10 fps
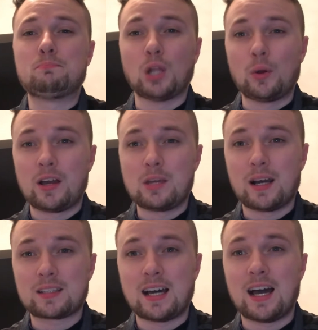blowing out your
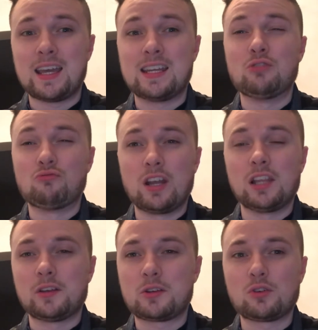backside and you're really,
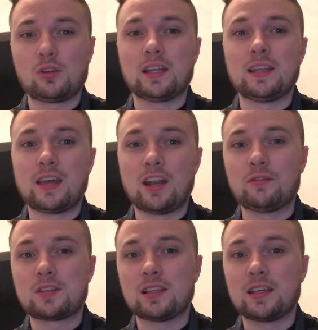really struggling, then
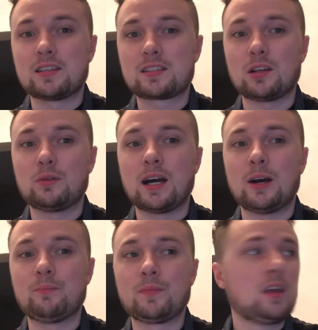obviously slow
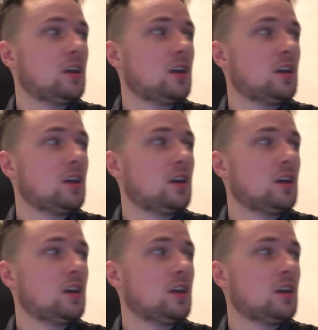down.